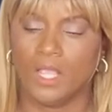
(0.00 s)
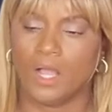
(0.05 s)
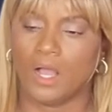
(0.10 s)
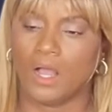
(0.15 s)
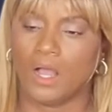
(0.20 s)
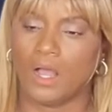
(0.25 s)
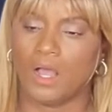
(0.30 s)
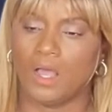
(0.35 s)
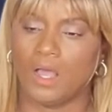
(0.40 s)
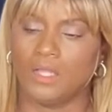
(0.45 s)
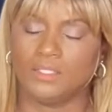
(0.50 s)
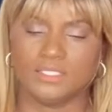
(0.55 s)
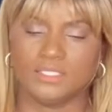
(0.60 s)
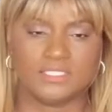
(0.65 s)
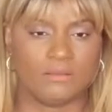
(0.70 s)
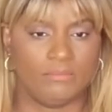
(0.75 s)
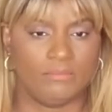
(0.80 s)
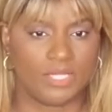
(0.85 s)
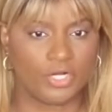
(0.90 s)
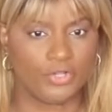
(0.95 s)
It
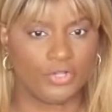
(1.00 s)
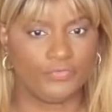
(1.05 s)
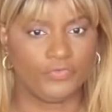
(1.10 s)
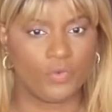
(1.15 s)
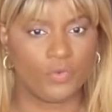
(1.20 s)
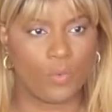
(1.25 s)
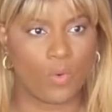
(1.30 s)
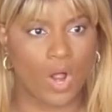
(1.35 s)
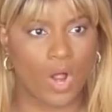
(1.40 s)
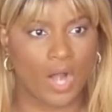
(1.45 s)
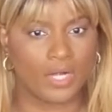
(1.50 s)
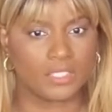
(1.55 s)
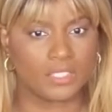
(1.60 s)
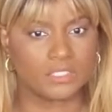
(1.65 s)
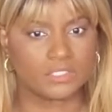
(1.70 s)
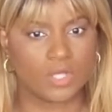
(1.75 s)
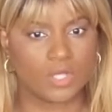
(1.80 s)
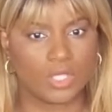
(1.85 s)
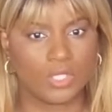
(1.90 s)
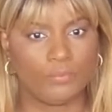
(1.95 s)
doesn't matter if you are in
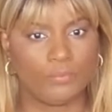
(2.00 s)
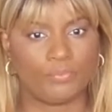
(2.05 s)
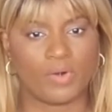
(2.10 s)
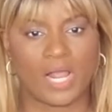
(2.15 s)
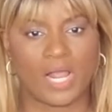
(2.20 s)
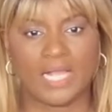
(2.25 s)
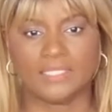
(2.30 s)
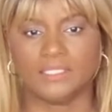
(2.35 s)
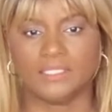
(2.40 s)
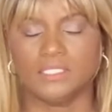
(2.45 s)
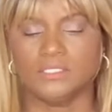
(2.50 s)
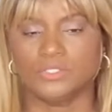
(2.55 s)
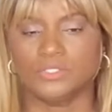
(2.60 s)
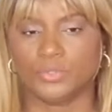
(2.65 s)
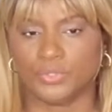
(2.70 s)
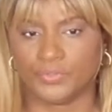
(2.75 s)
solo practice